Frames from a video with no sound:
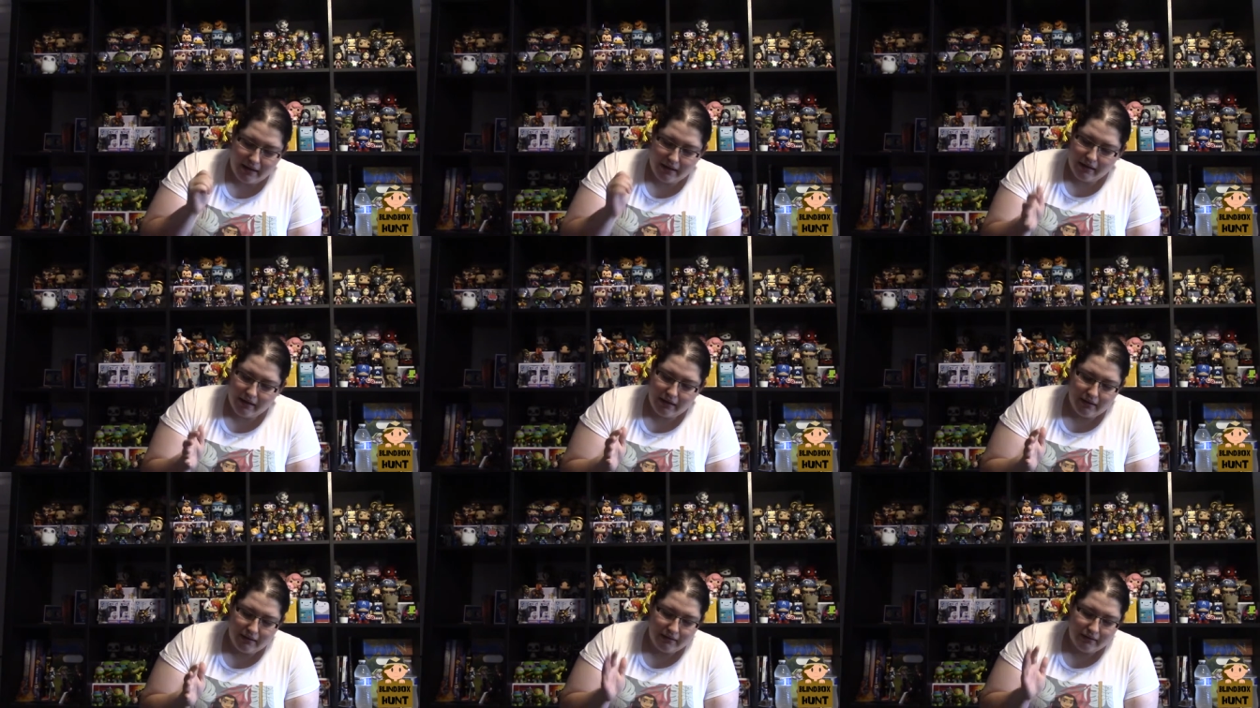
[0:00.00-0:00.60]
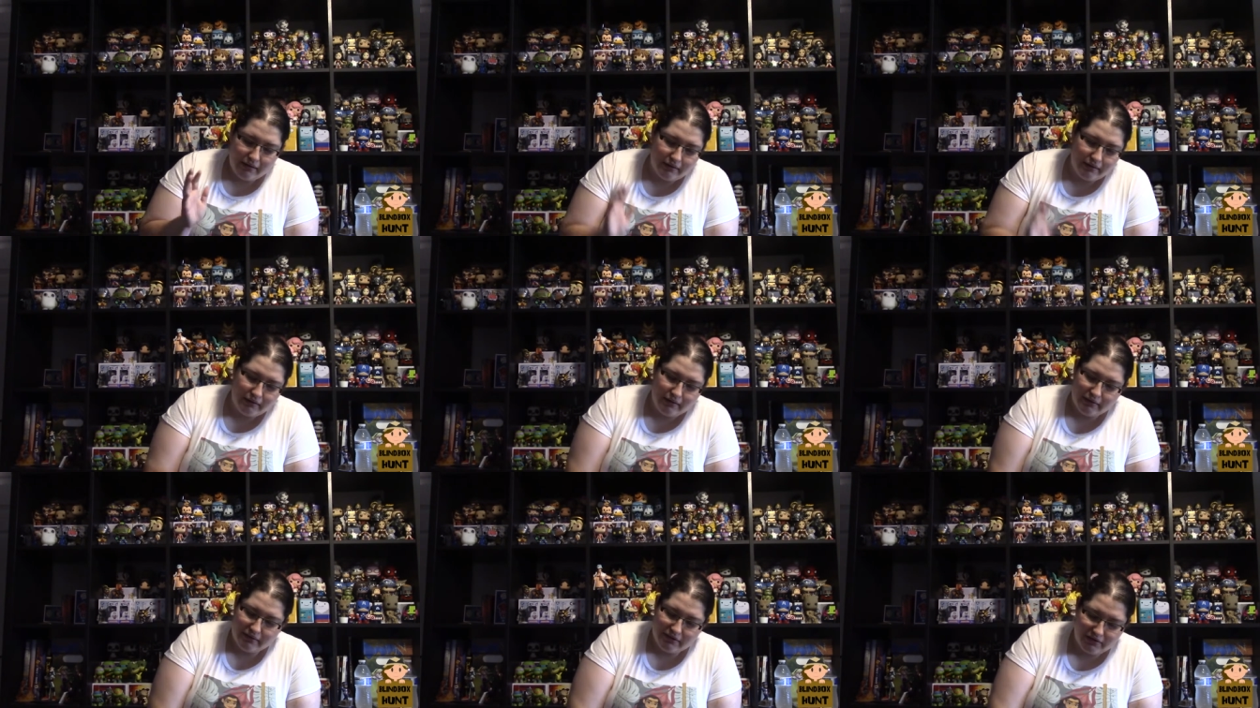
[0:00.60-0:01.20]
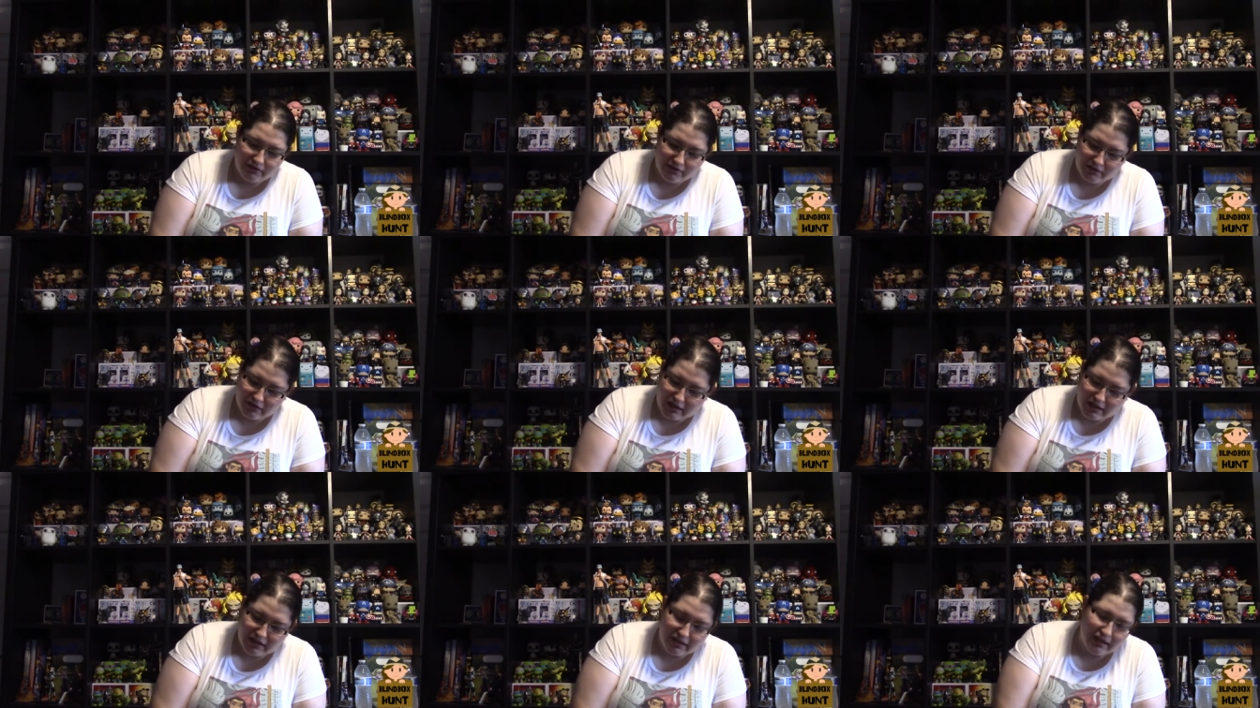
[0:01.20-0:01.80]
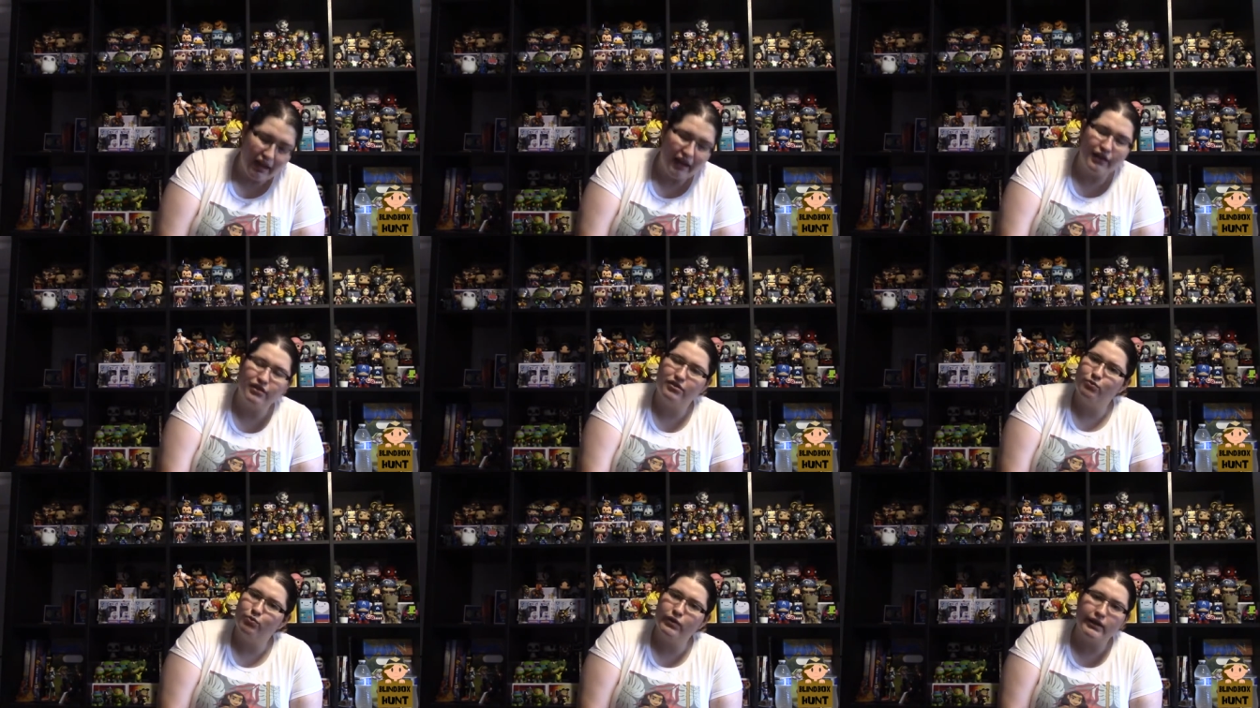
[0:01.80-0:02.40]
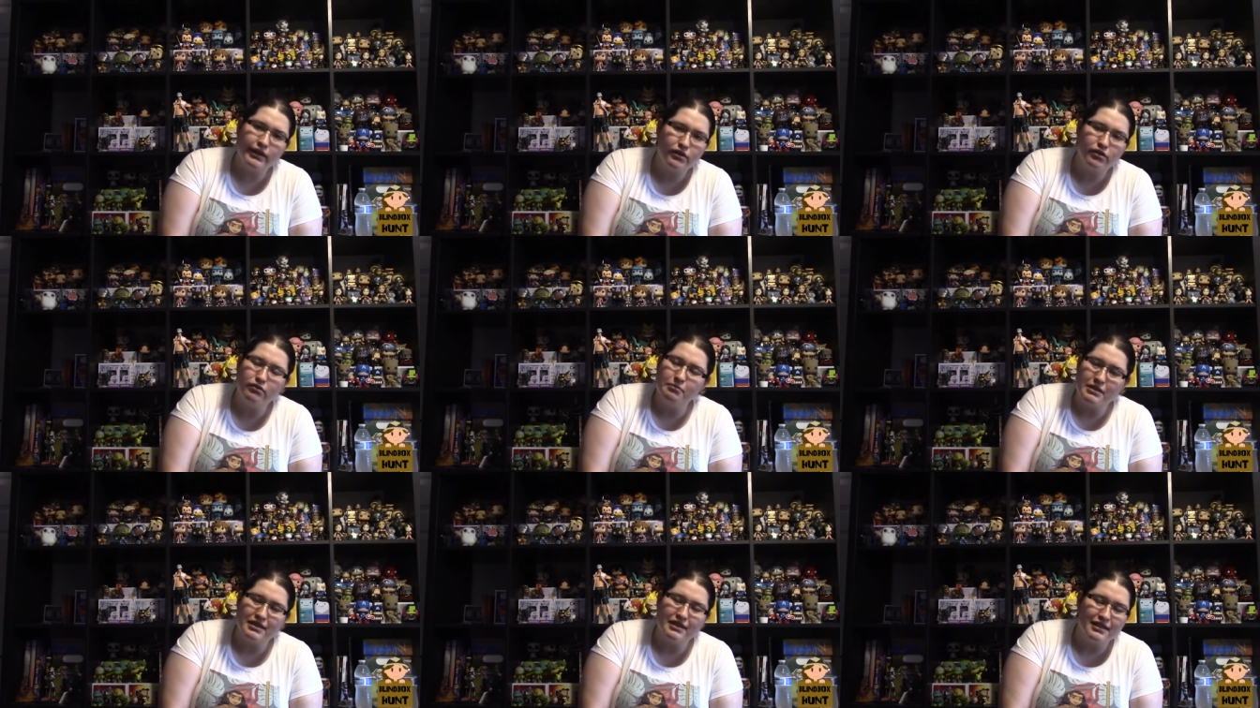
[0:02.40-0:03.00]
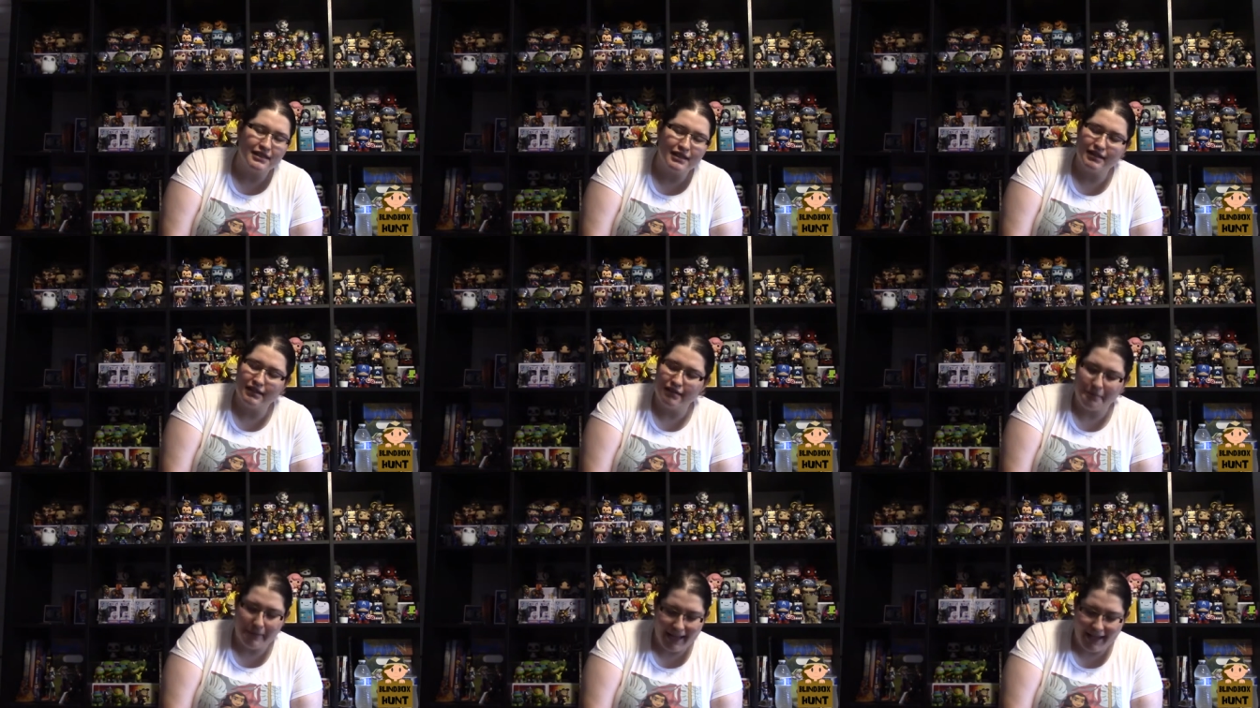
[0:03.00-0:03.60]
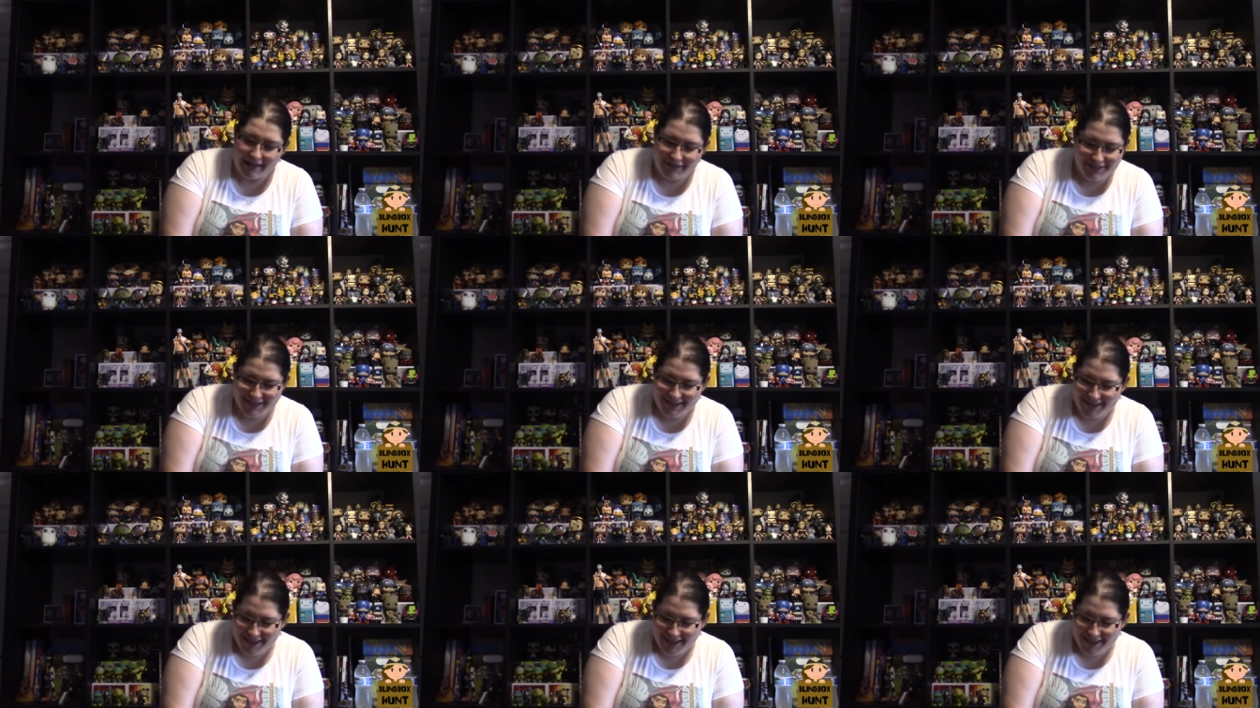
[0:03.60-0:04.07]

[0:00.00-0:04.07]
And just, I really do miss the tin and the patch.